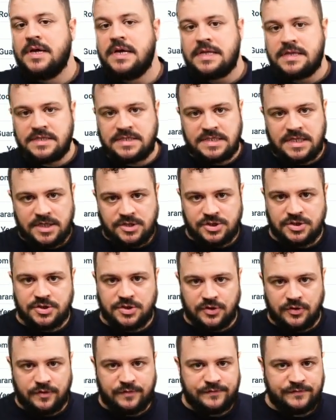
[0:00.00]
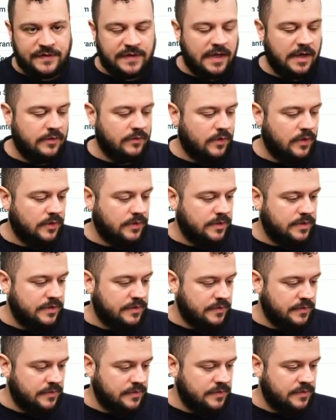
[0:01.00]
The sessions are going to fill out on
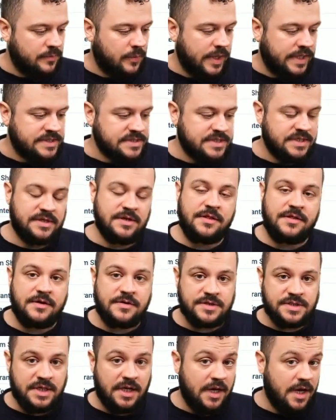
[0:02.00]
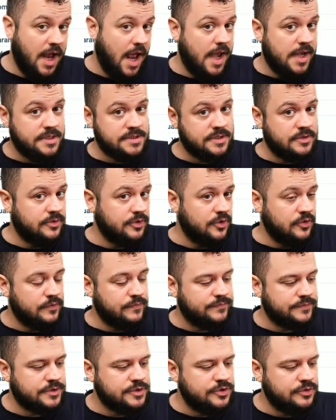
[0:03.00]
the Wednesday and Thursday, and it's going to go
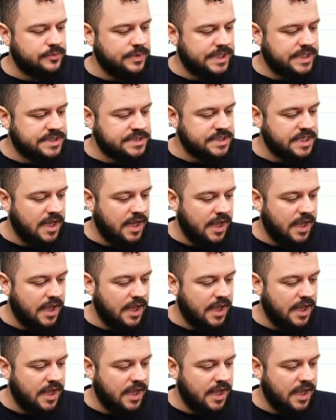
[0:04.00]
for 2 weeks.